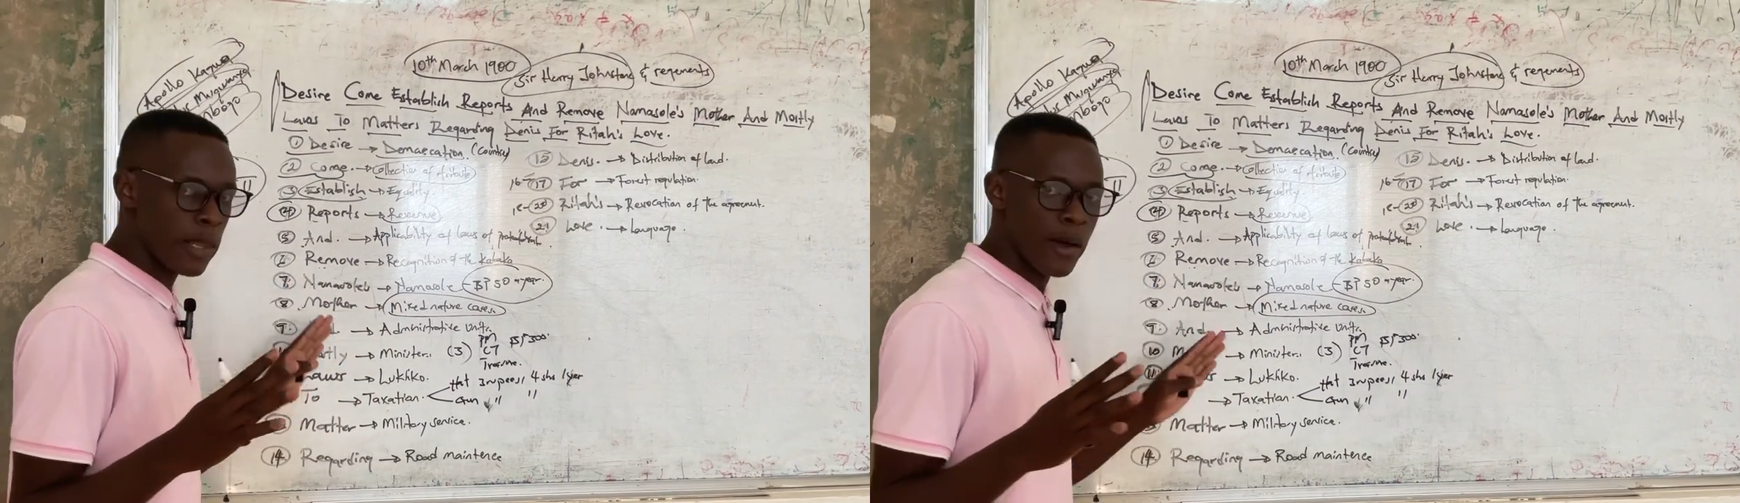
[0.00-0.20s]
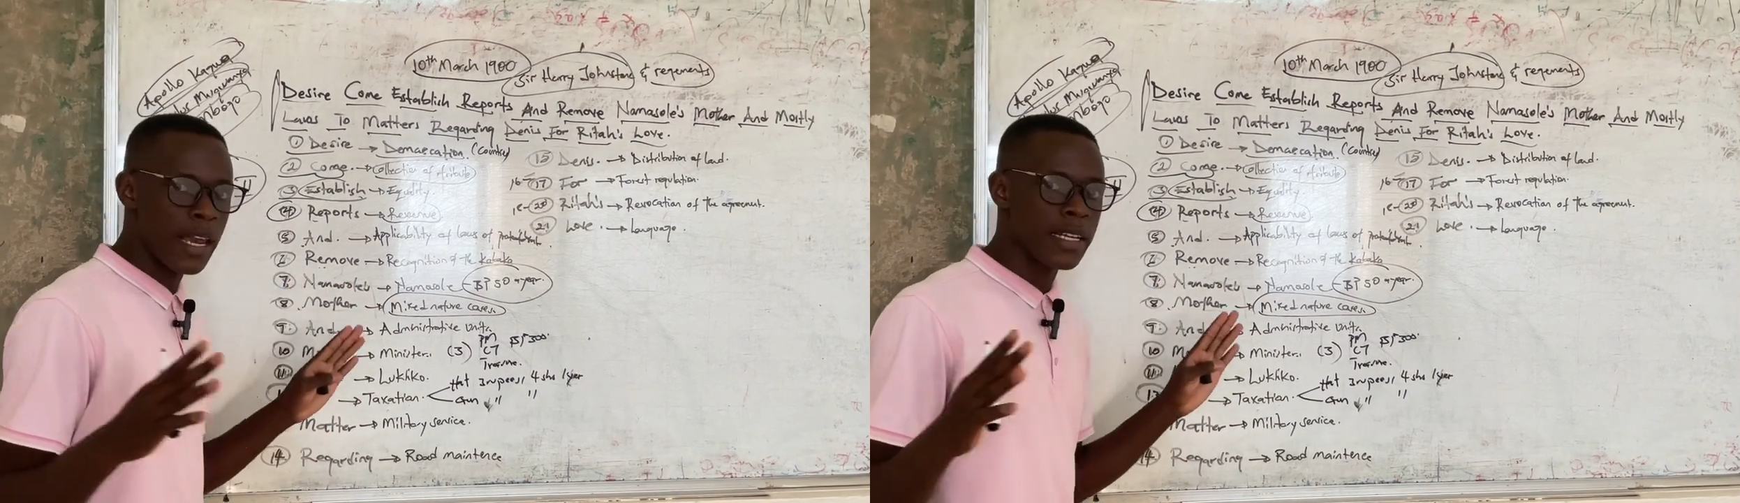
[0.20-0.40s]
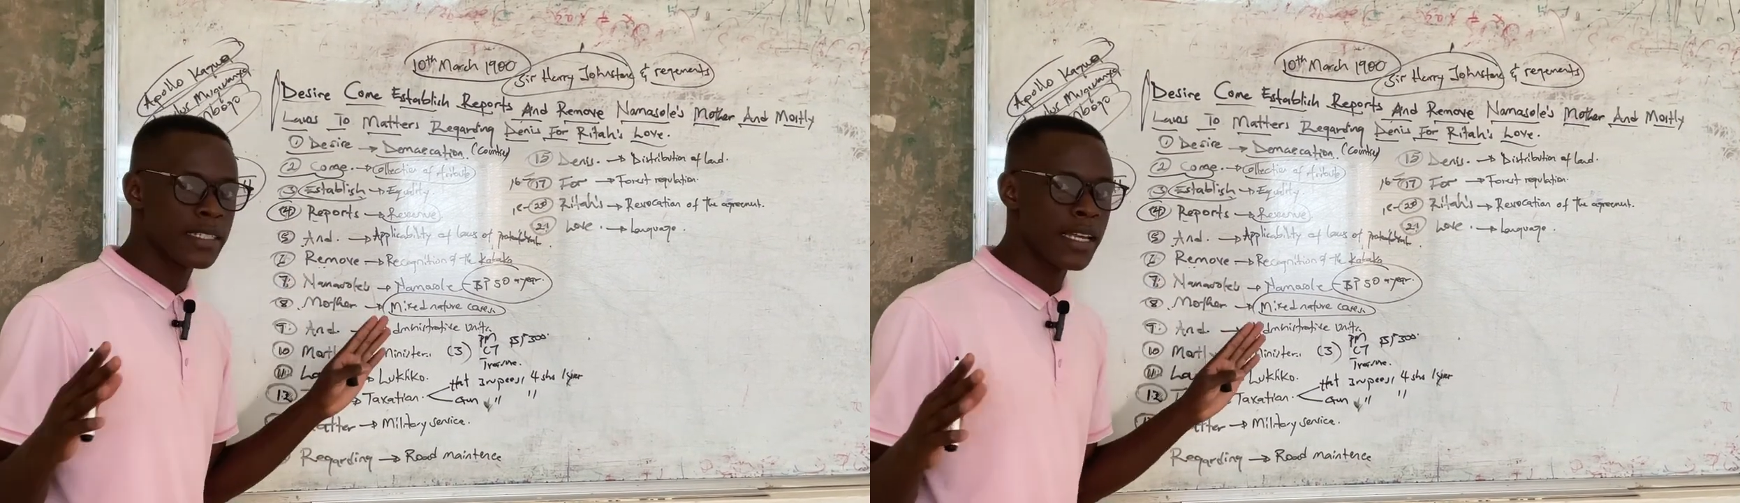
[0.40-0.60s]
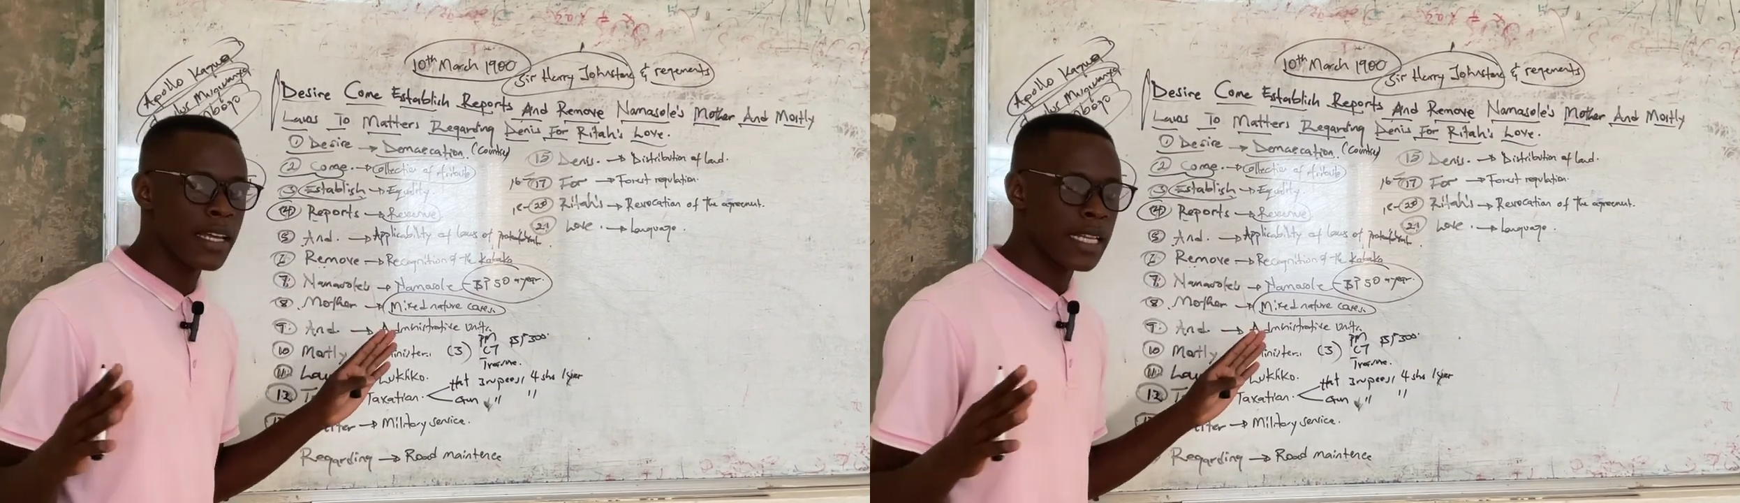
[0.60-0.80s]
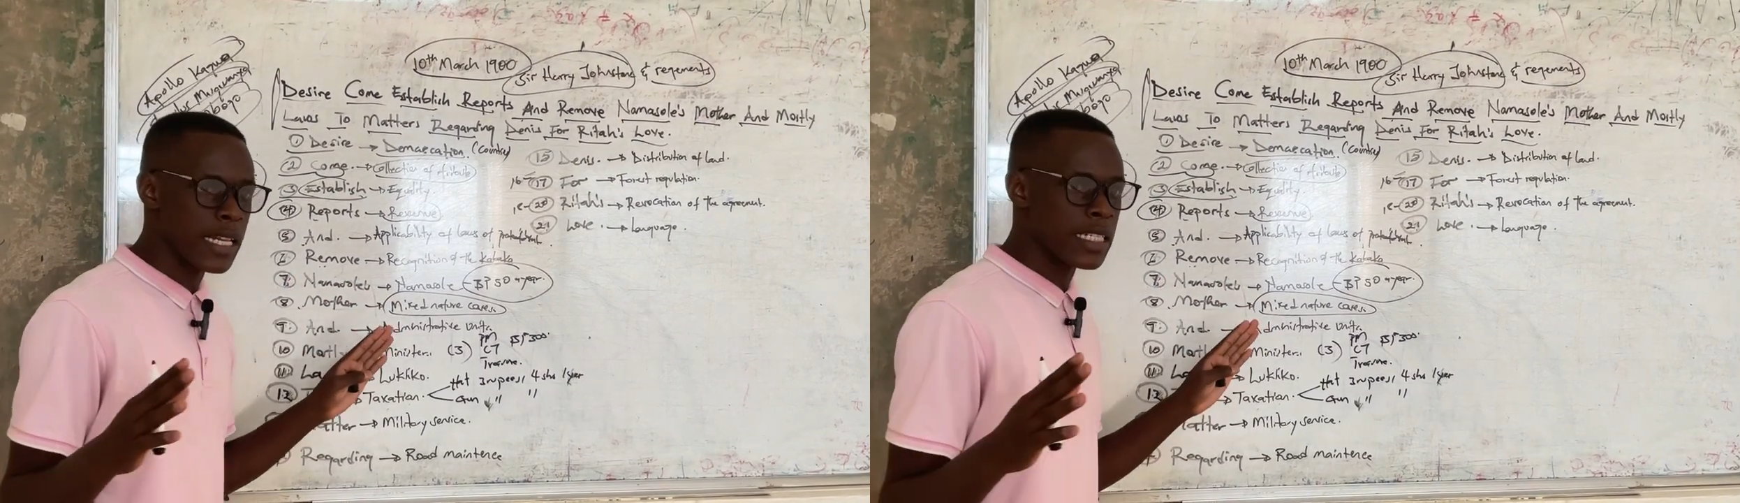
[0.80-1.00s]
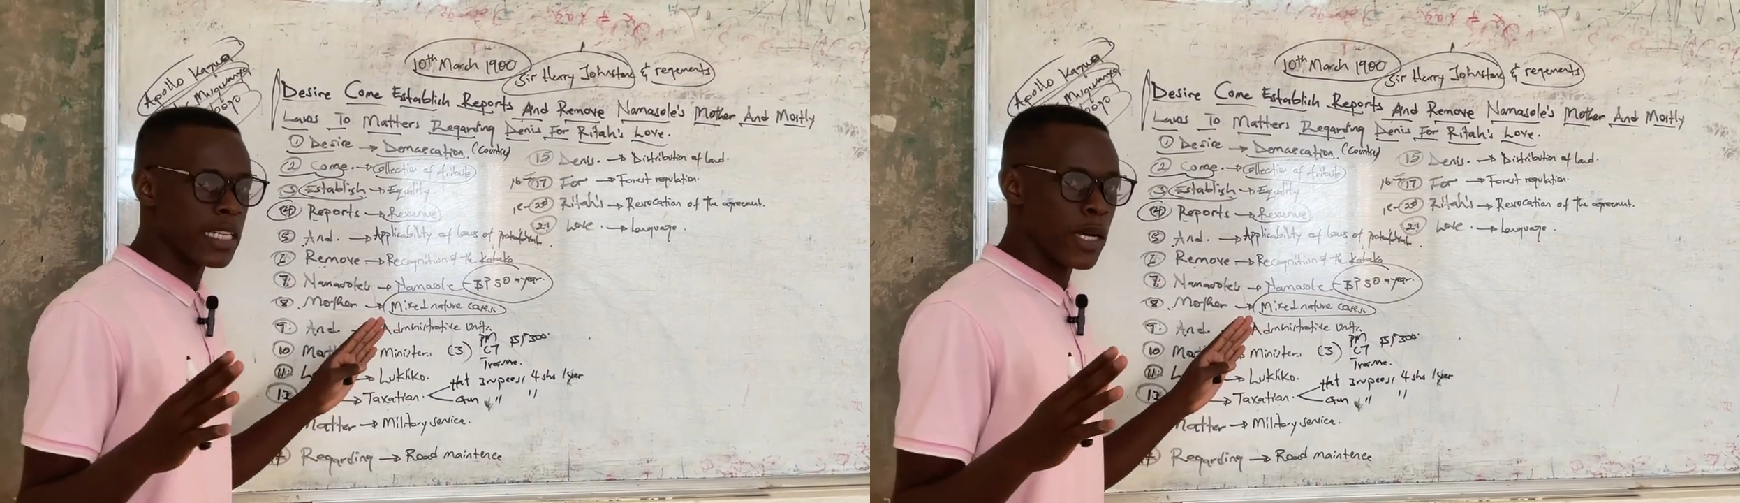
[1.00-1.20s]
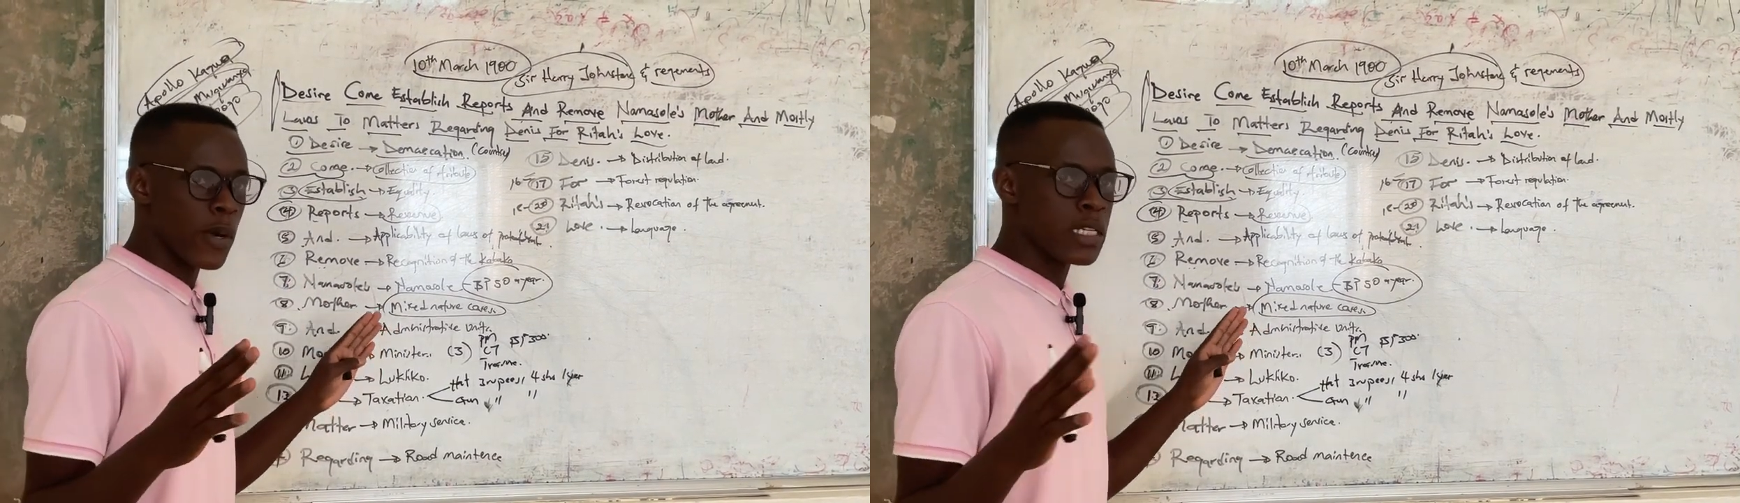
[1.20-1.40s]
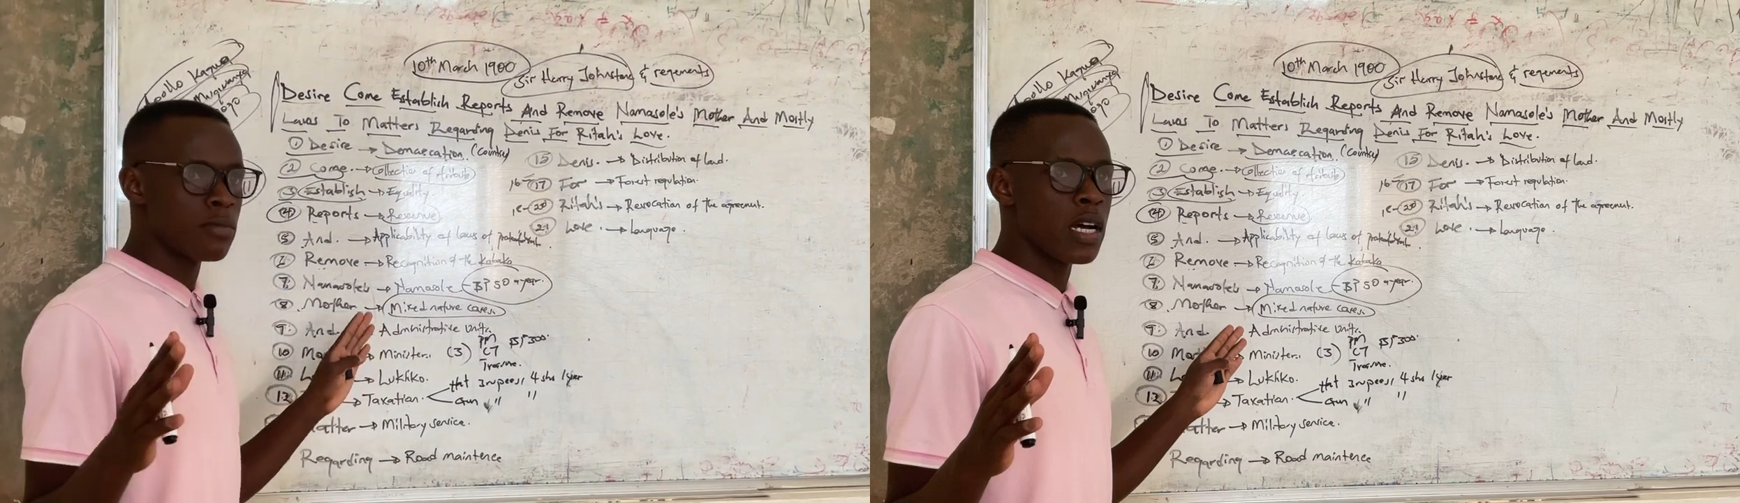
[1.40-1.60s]
were like saying that a
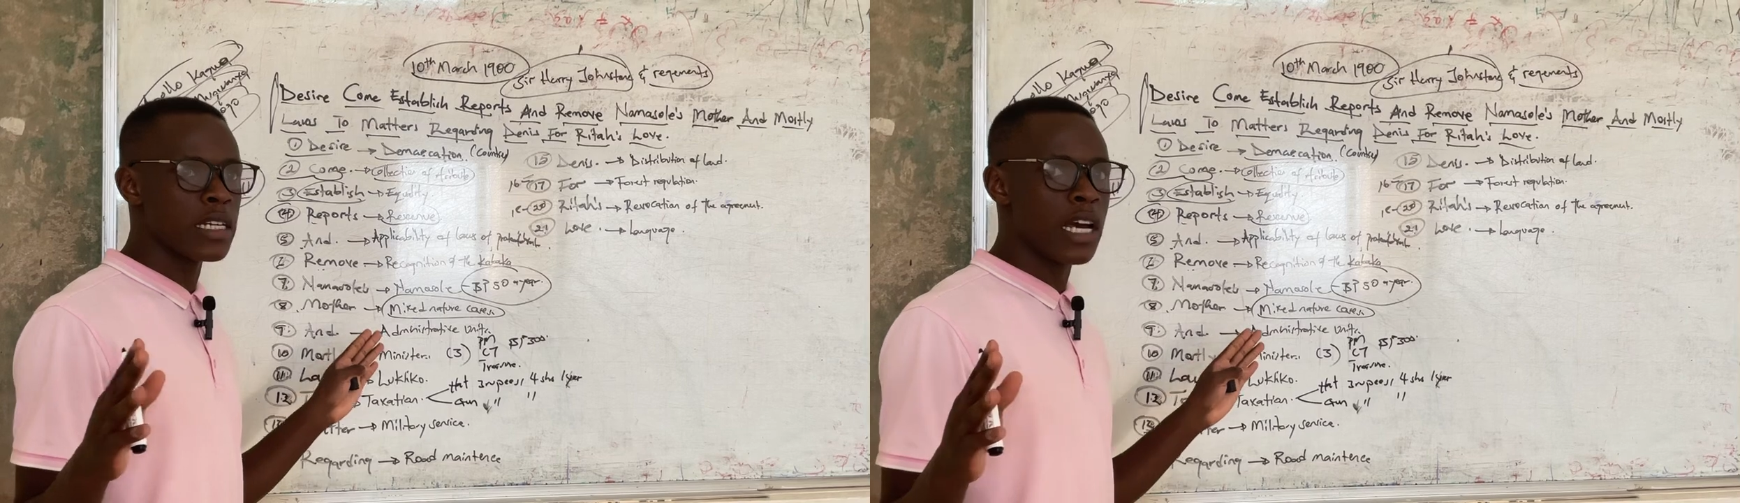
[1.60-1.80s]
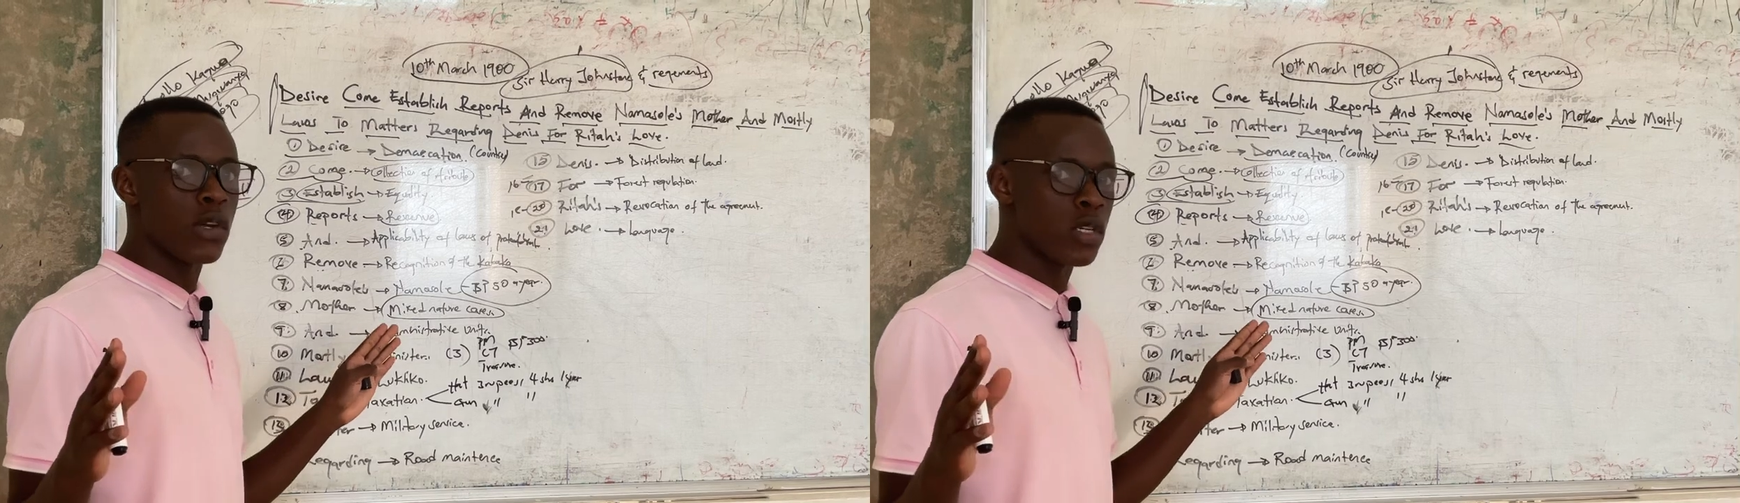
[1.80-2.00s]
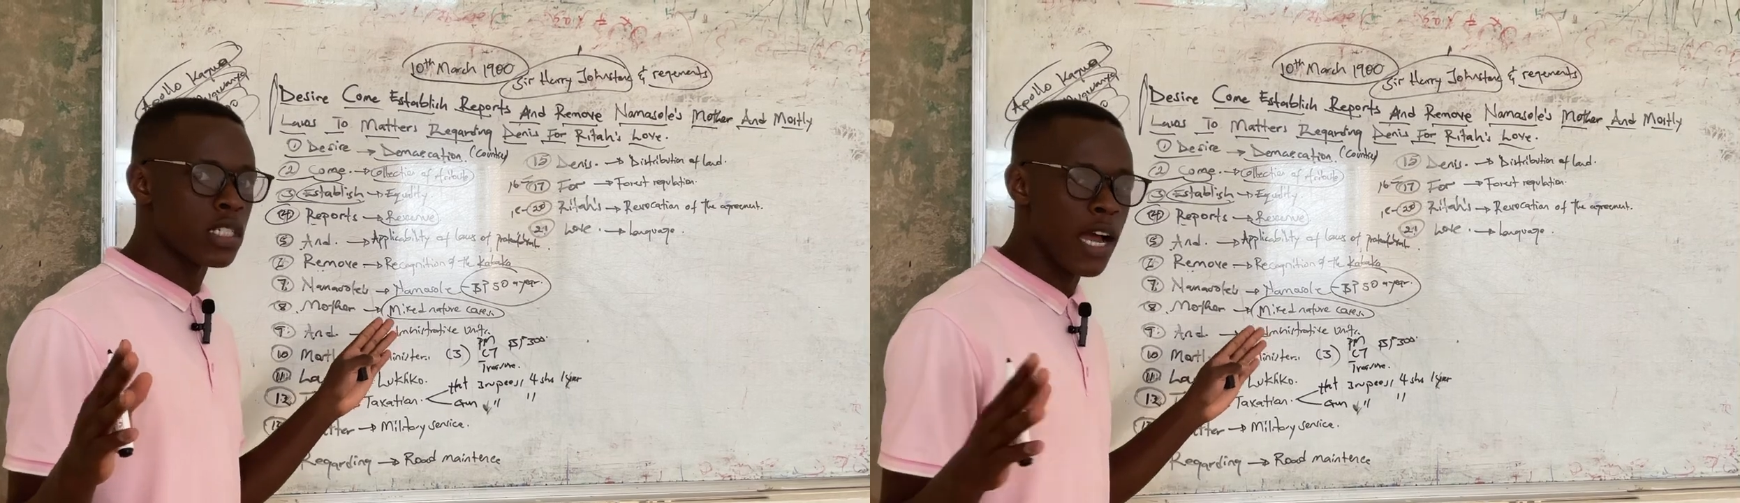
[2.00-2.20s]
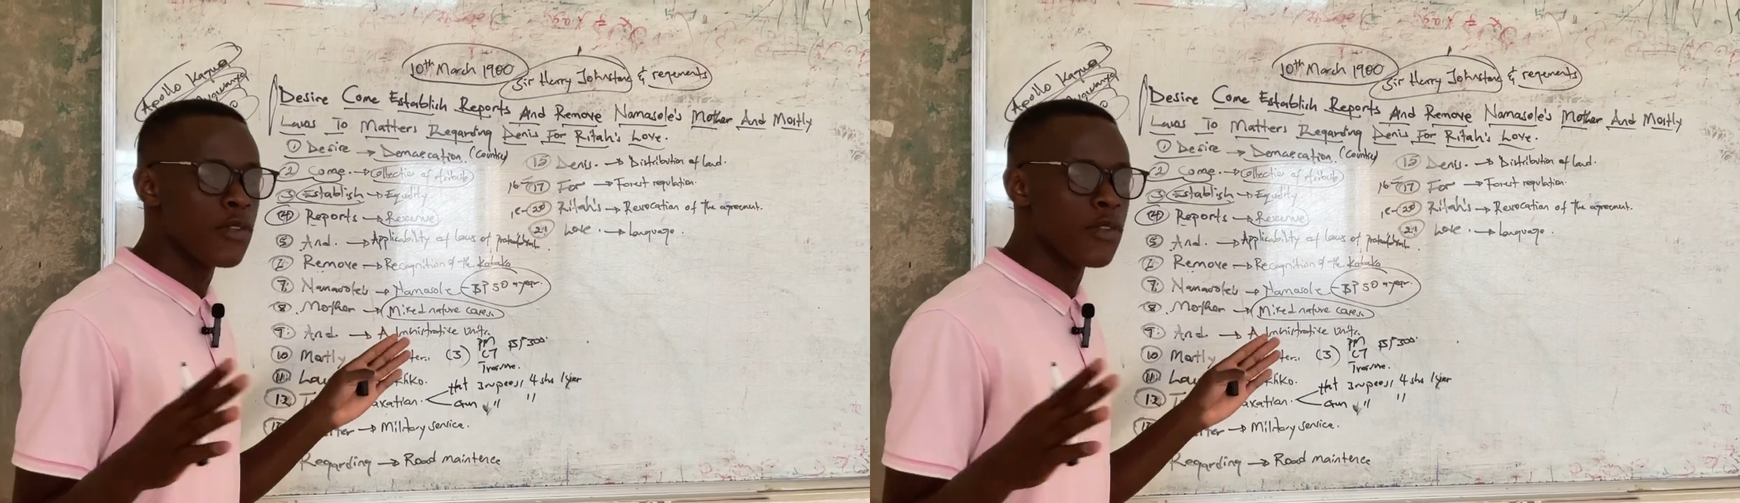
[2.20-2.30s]
white man cannot